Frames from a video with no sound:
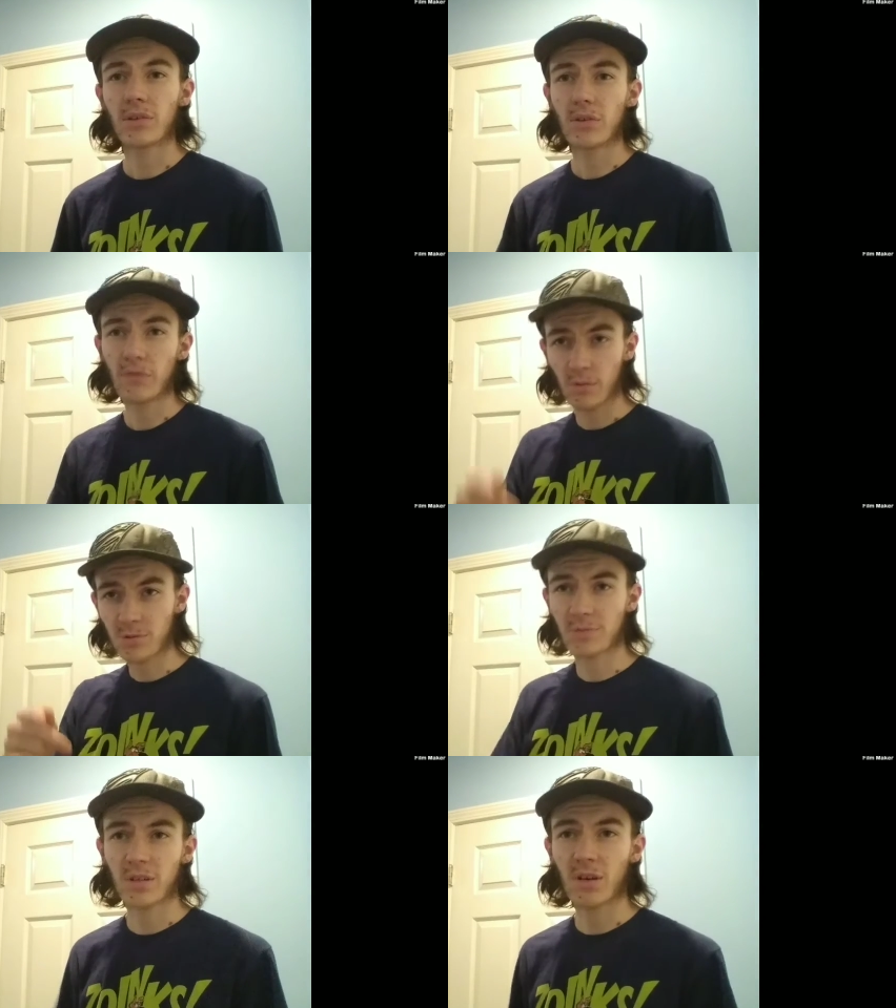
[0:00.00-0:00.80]
You
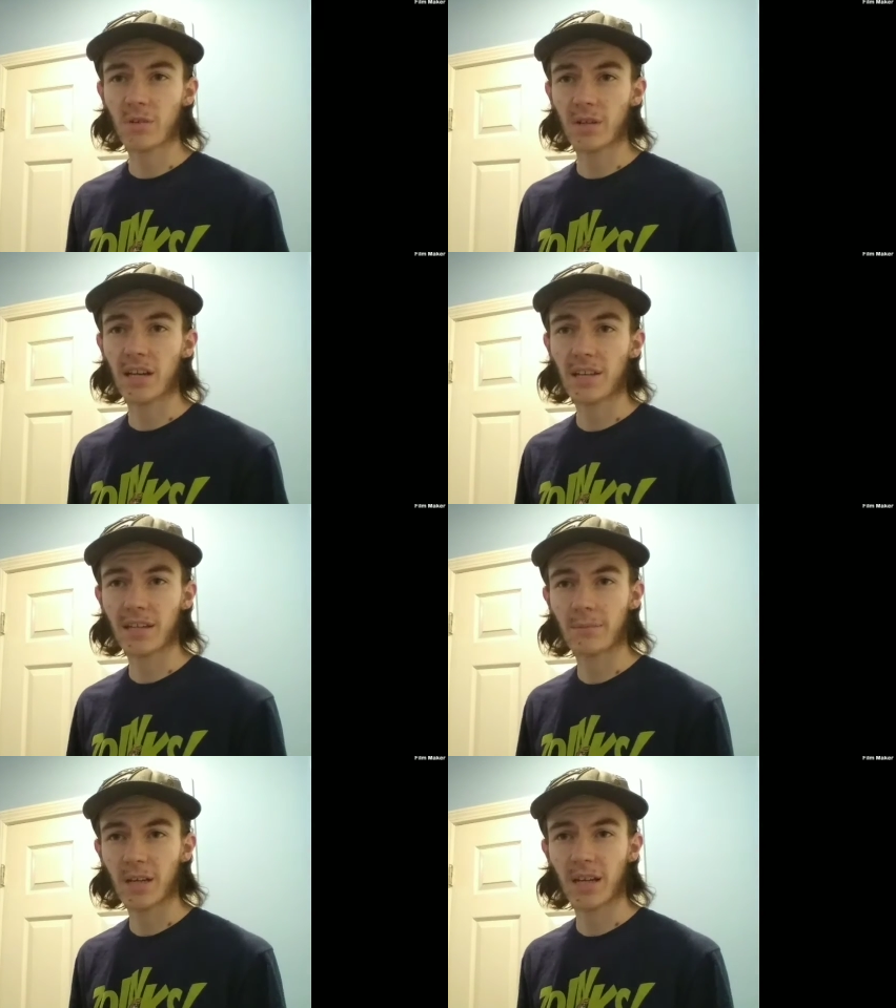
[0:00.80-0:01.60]
viewers want to know what I
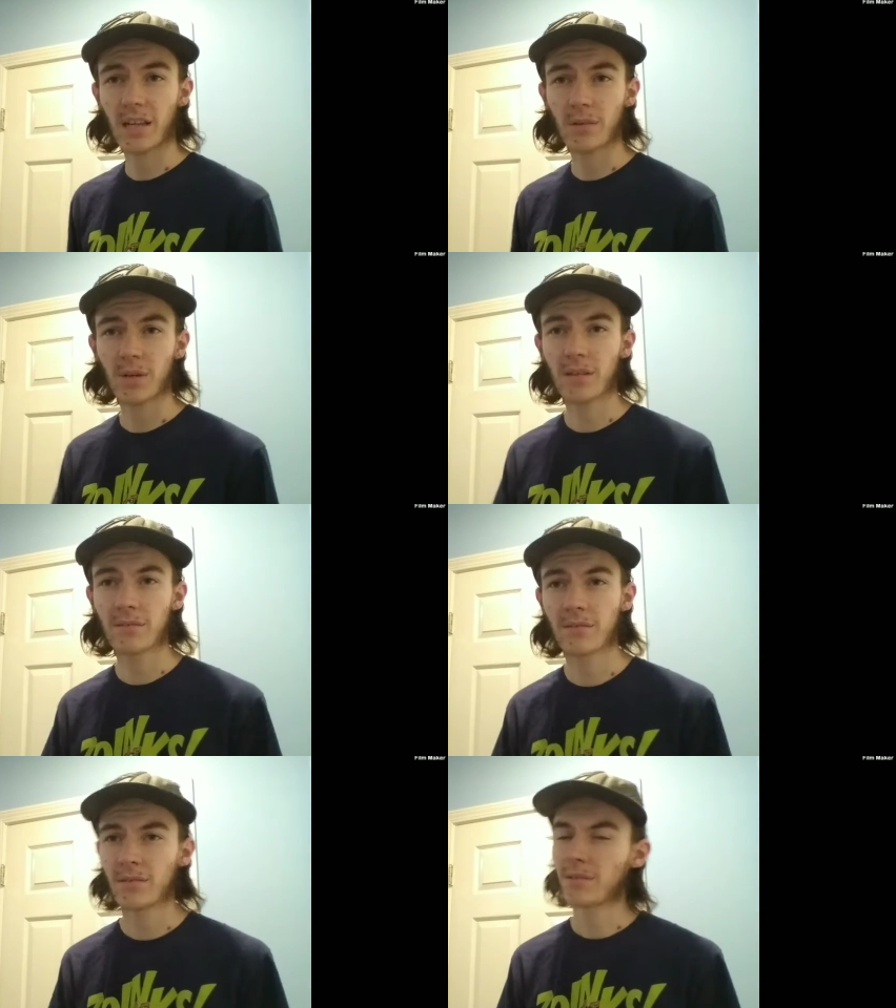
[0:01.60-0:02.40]
like about Halloween?
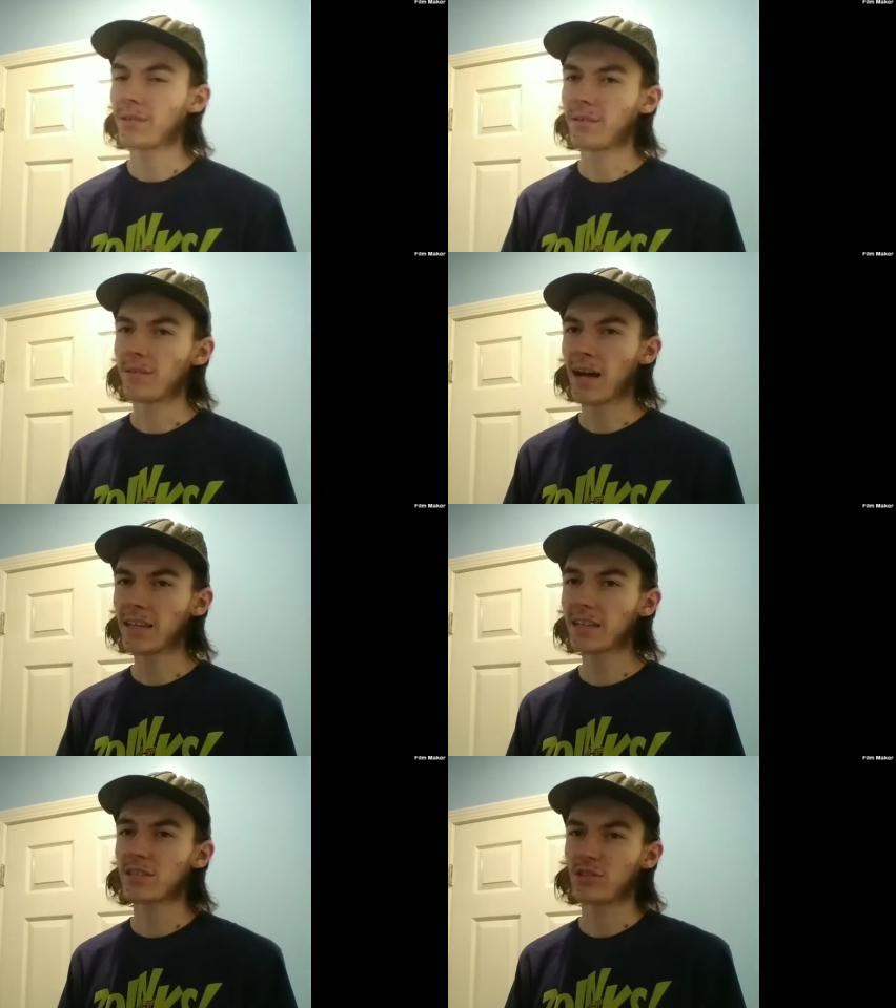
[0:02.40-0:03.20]
I
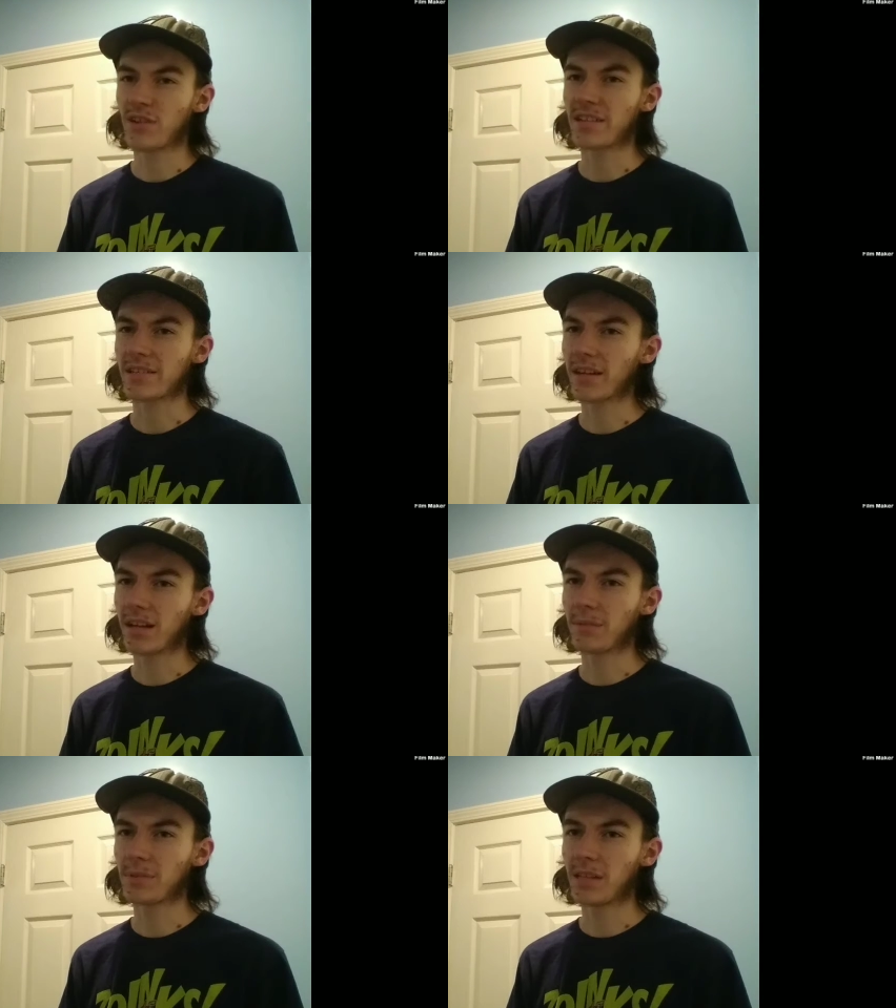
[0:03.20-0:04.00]
like to dress
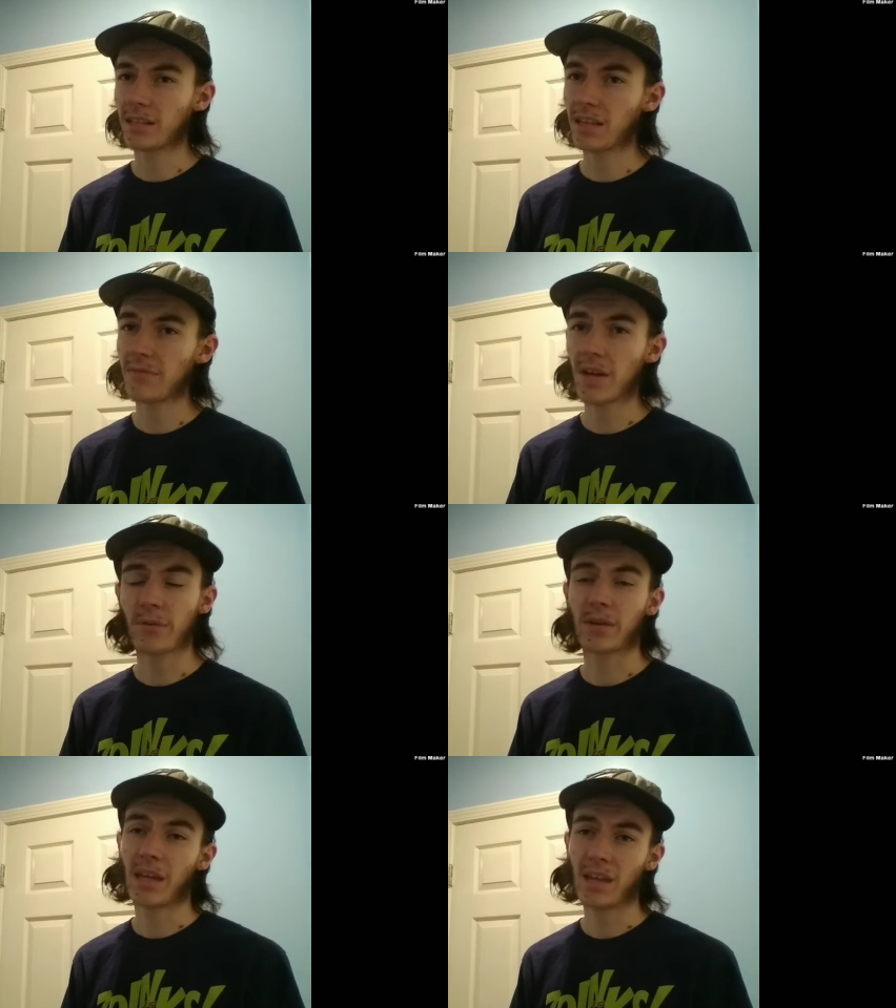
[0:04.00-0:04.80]
up and give
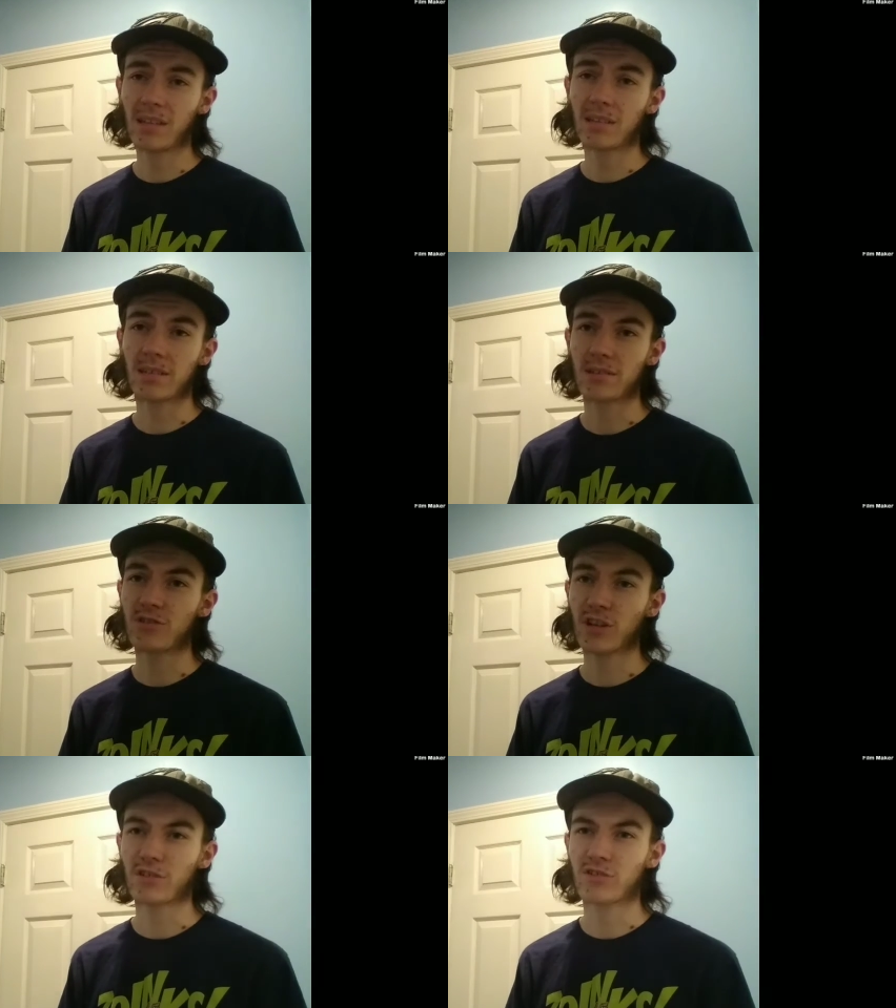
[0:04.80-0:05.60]
out candy to
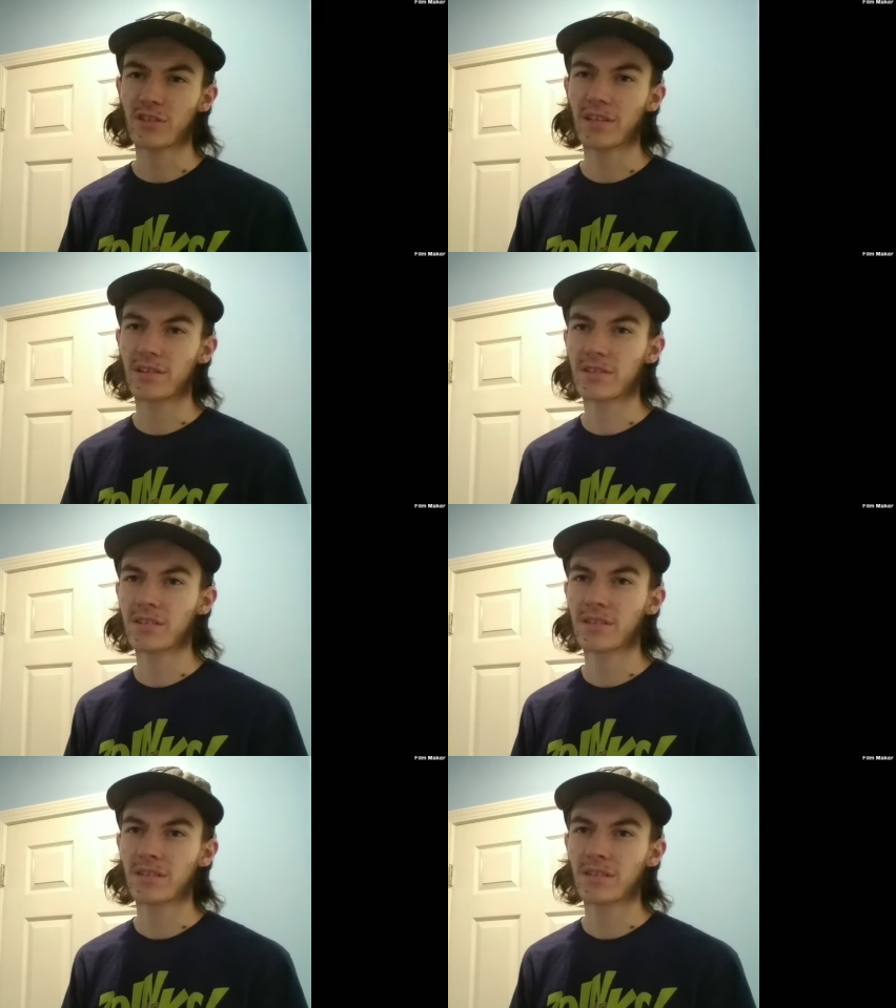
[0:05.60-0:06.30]
trick-or-treaters.